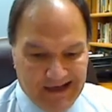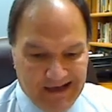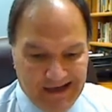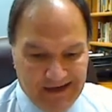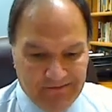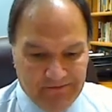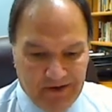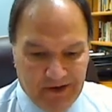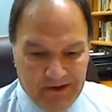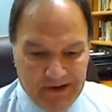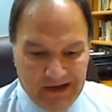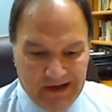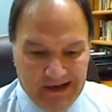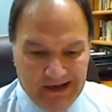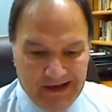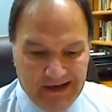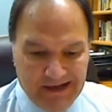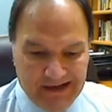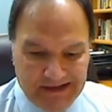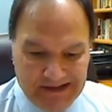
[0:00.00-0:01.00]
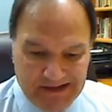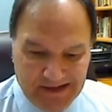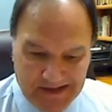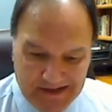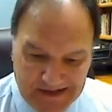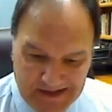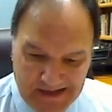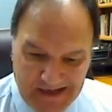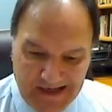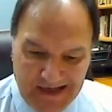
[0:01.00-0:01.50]
in a very
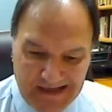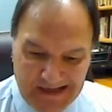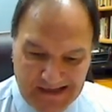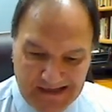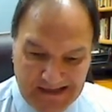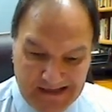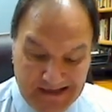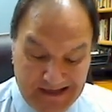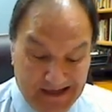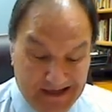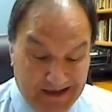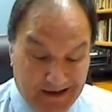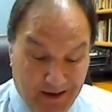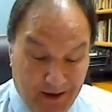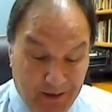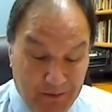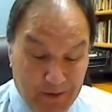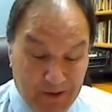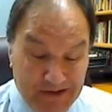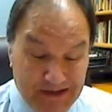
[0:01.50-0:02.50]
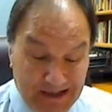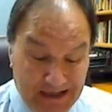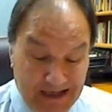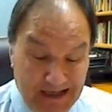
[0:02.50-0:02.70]
succinct yet almost